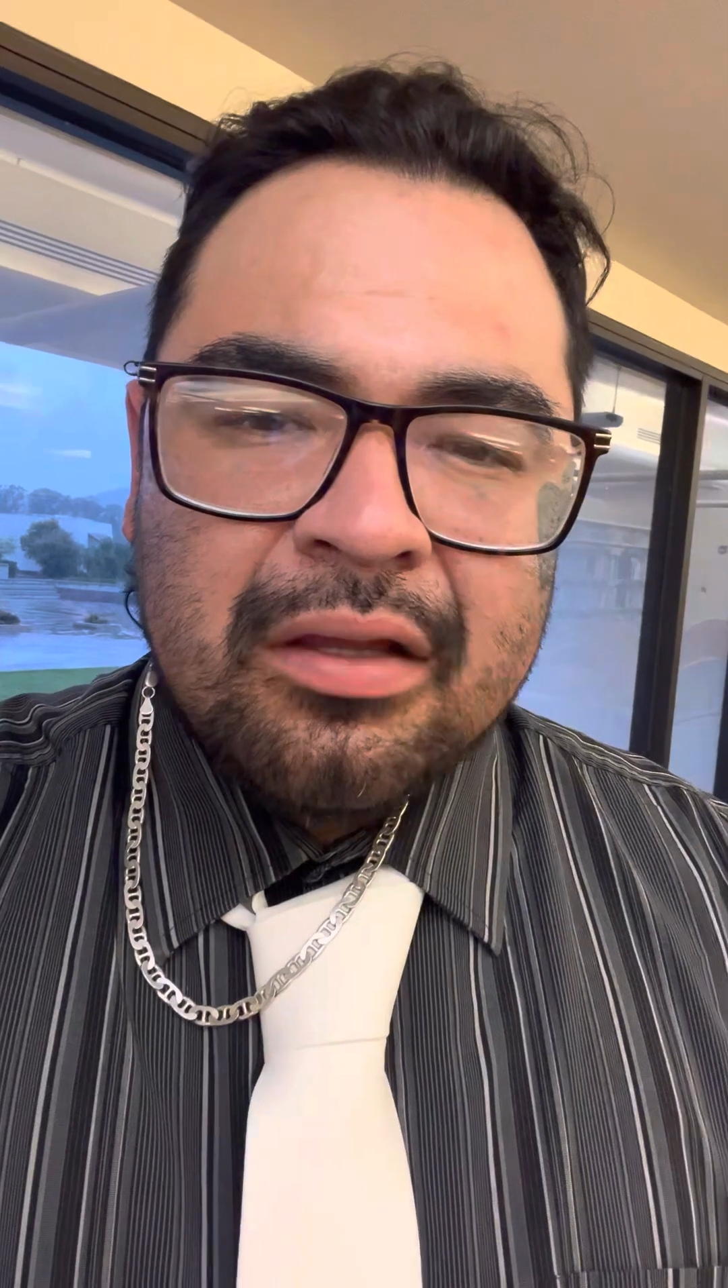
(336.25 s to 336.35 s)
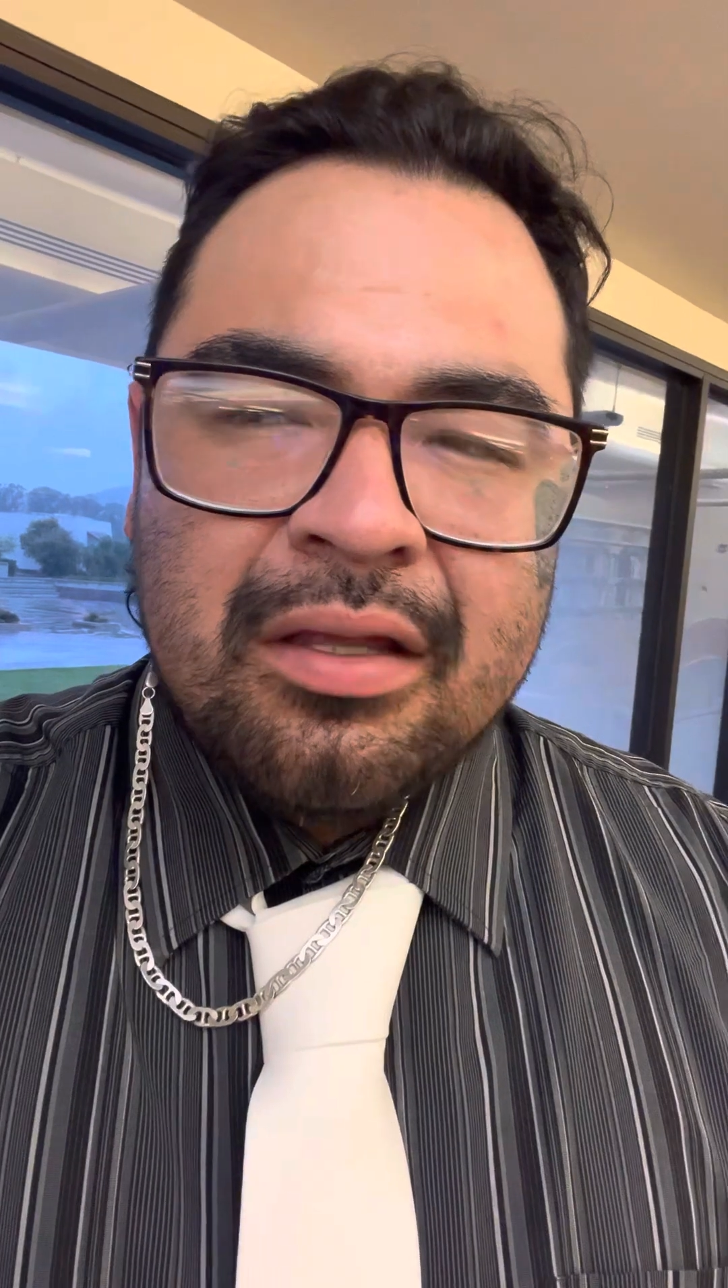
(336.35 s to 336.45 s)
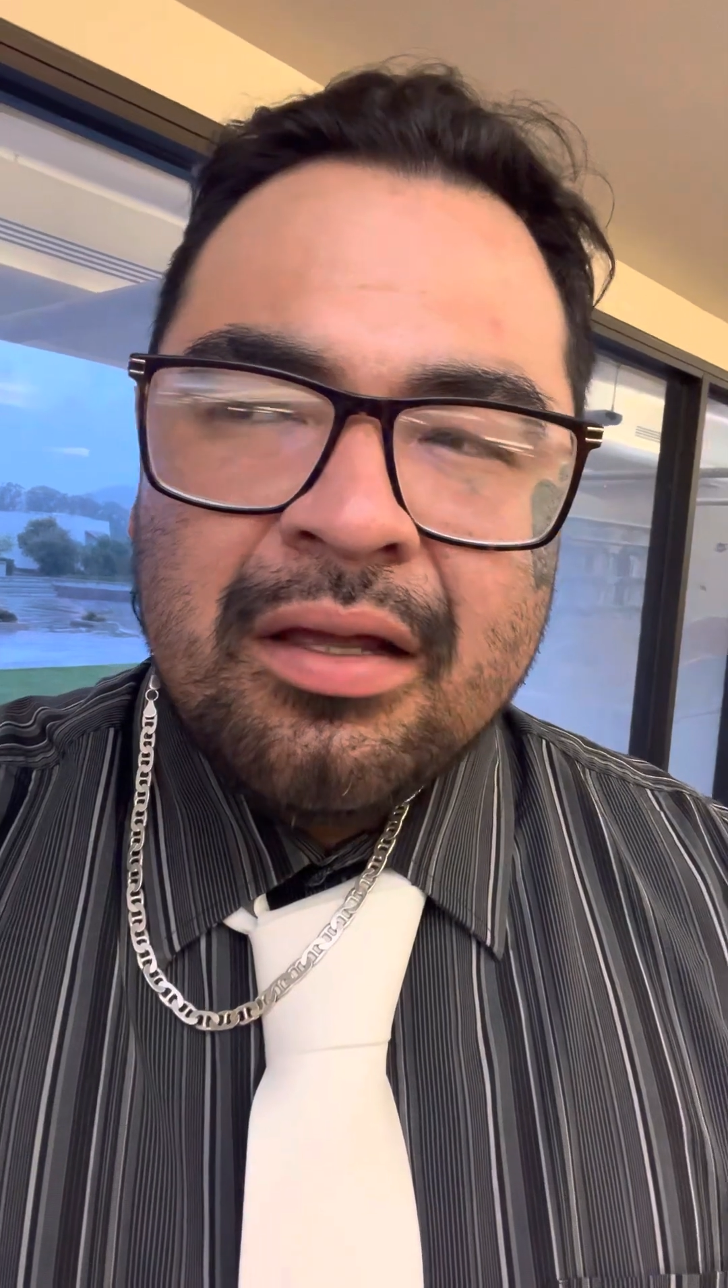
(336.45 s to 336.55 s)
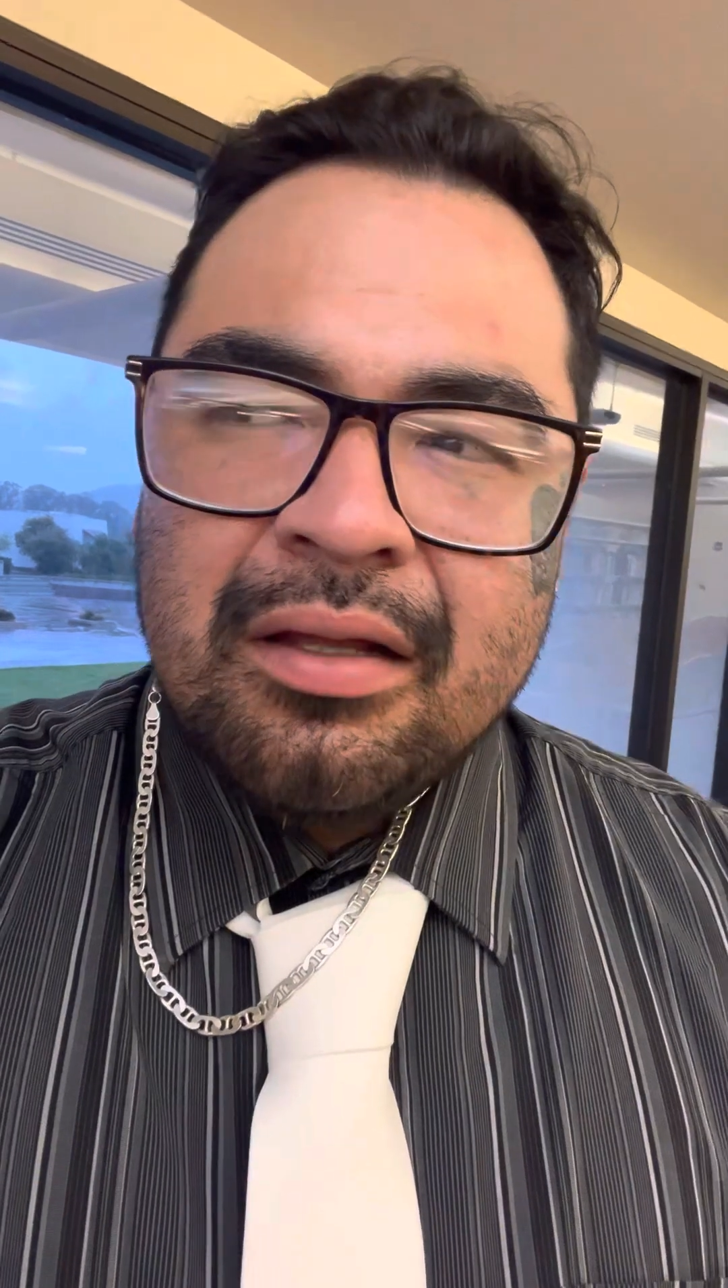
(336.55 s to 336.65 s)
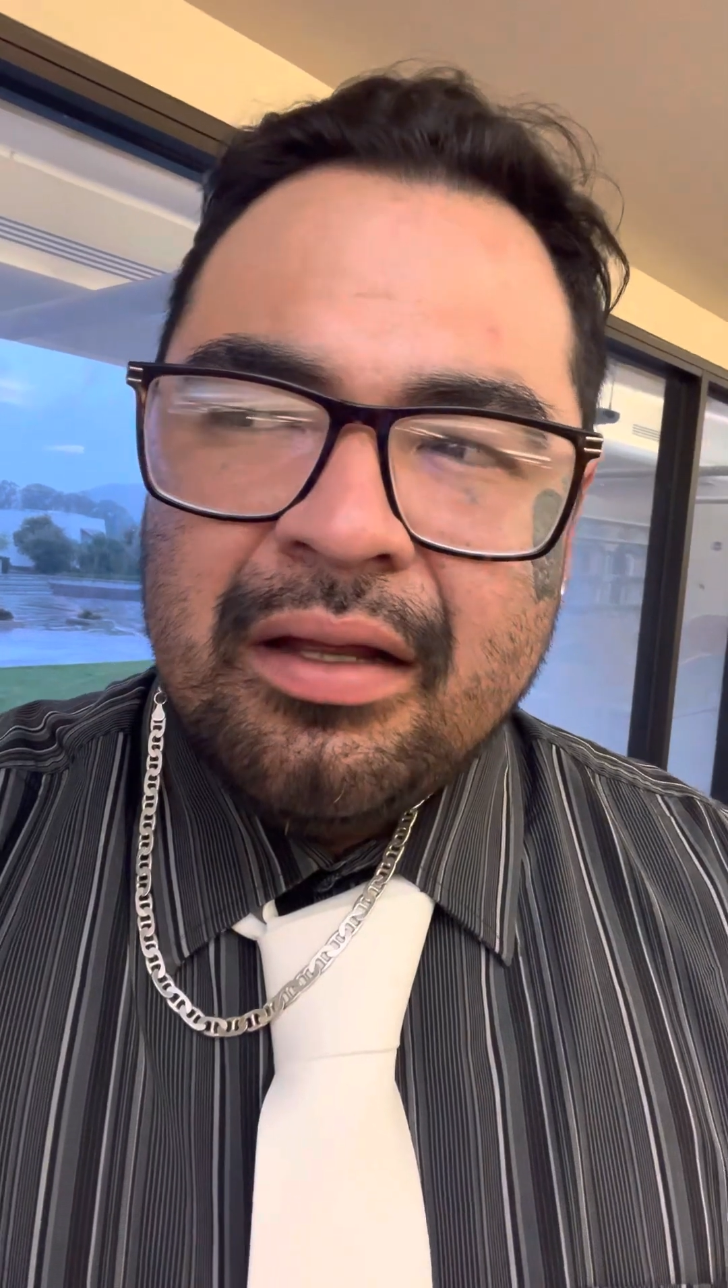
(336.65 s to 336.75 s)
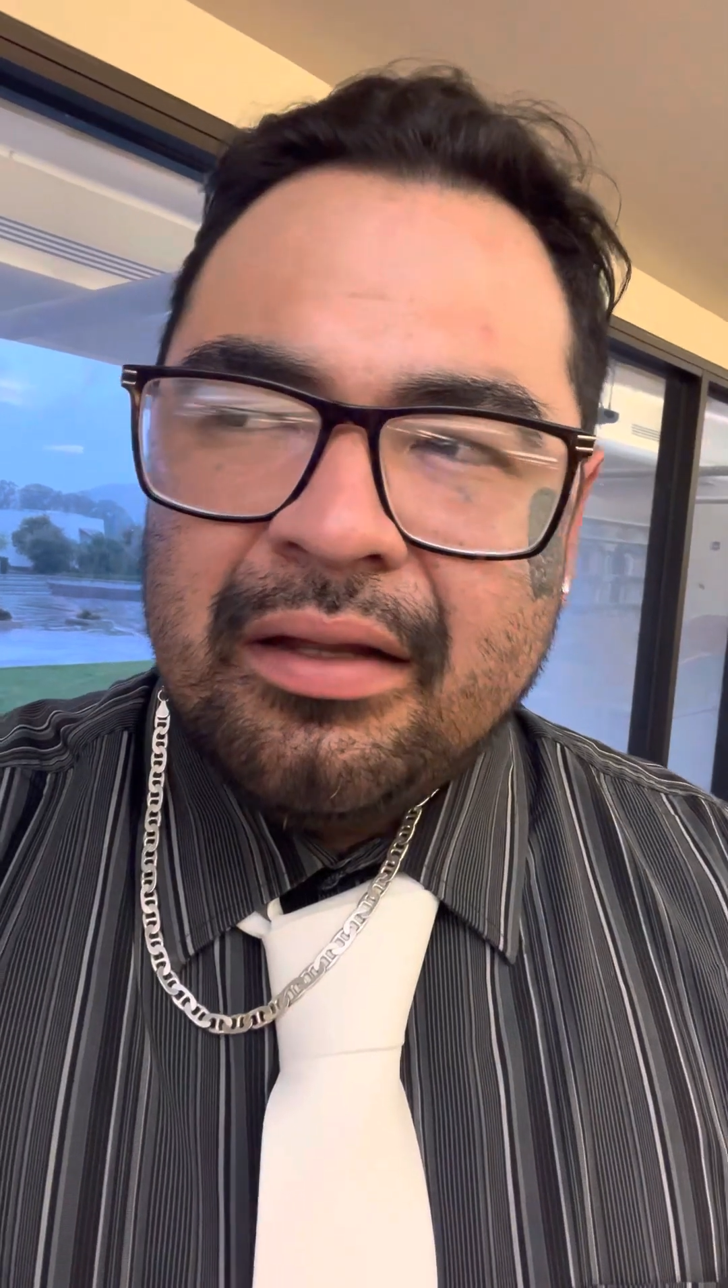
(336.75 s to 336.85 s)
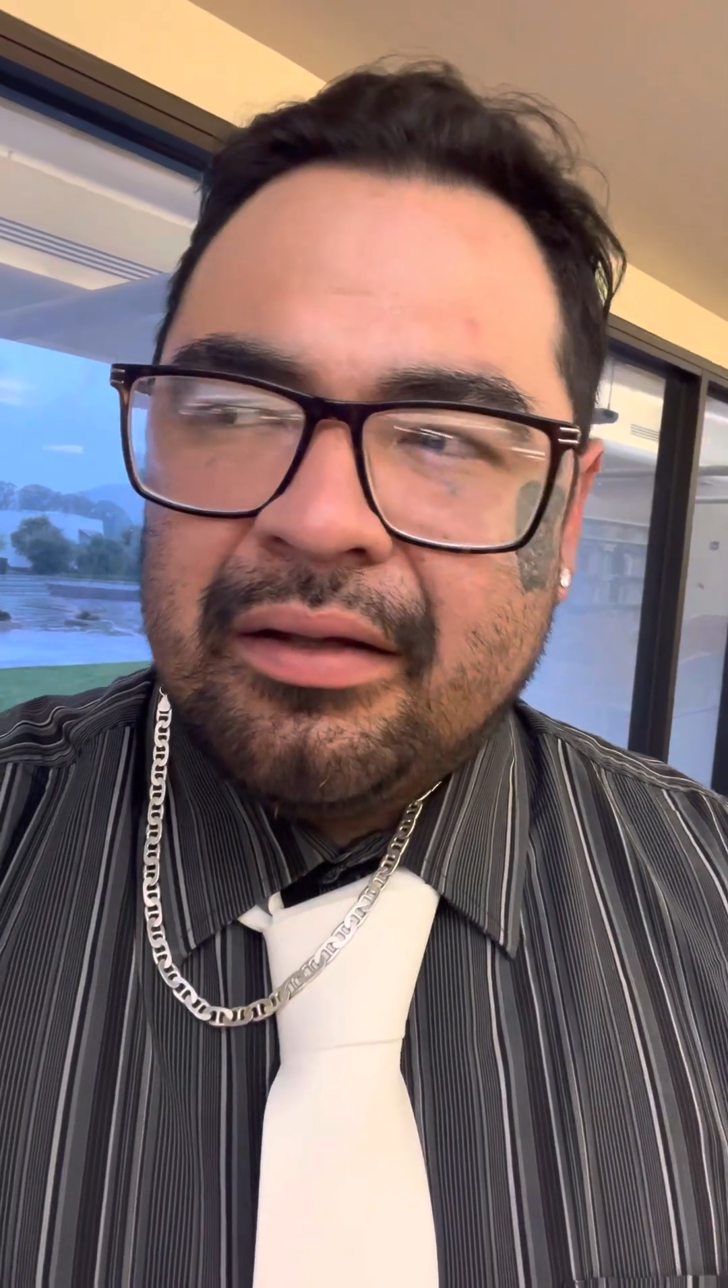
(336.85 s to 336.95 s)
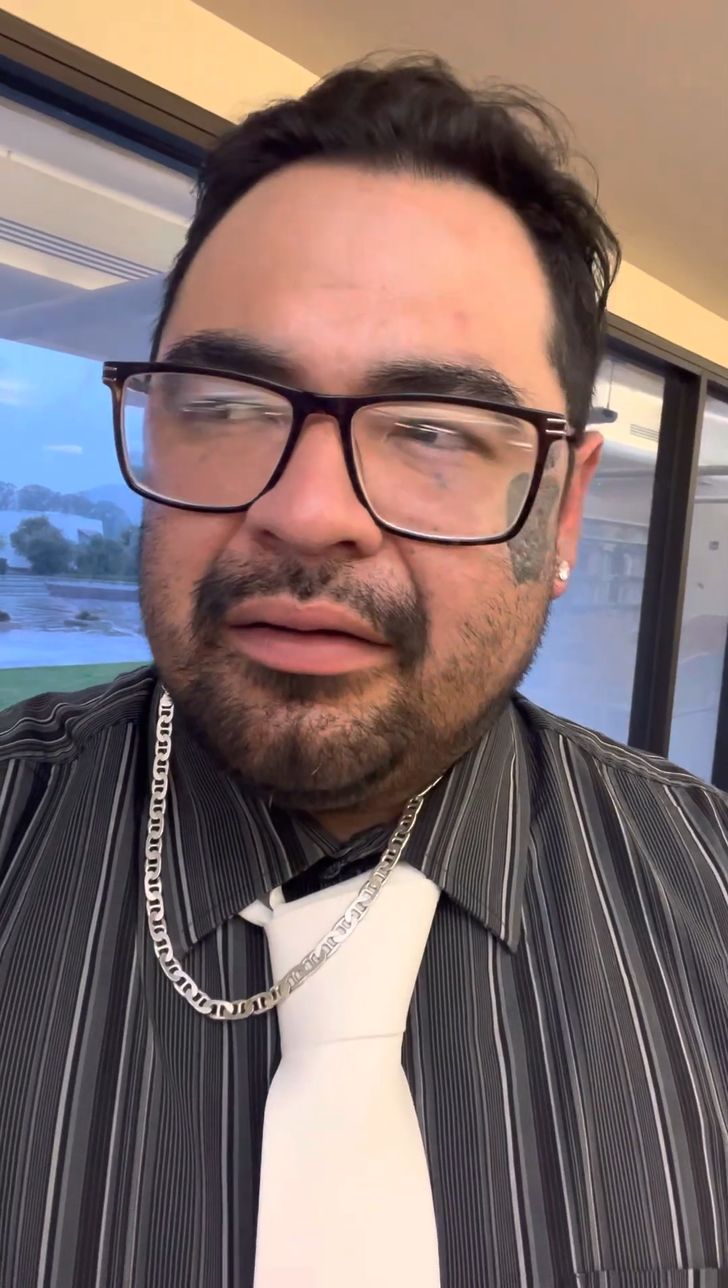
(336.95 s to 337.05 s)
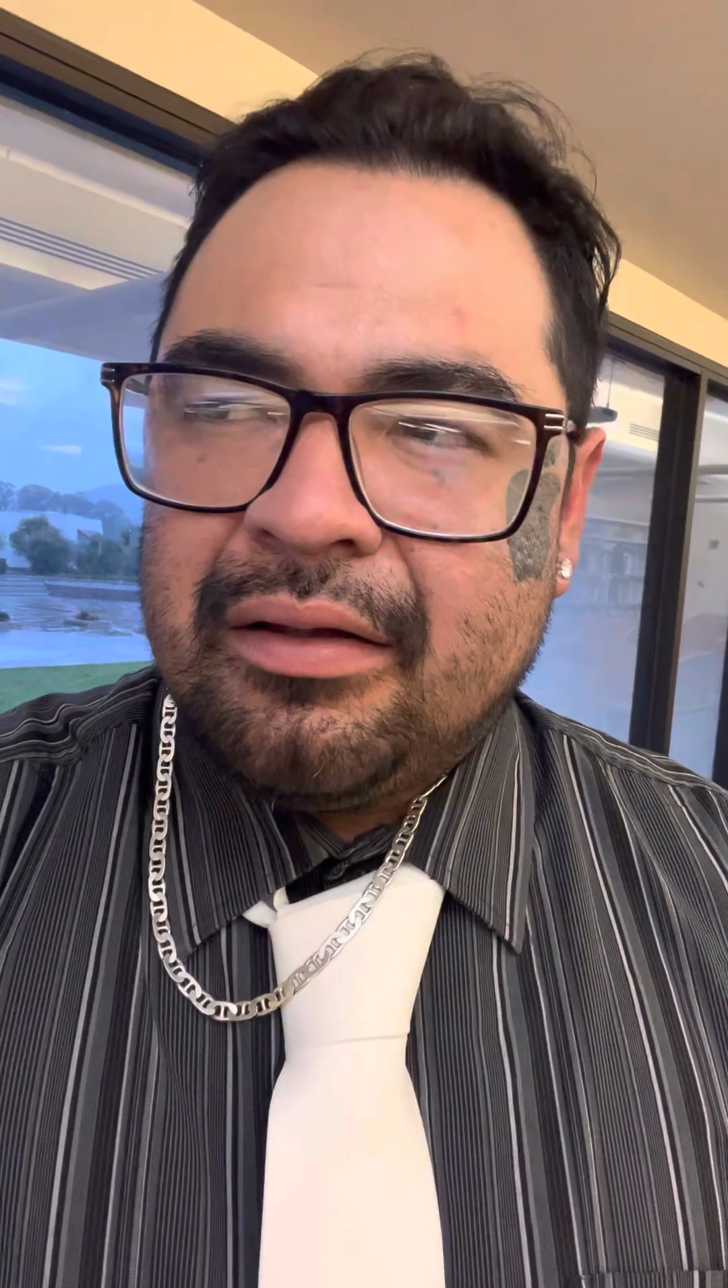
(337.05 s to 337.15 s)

think like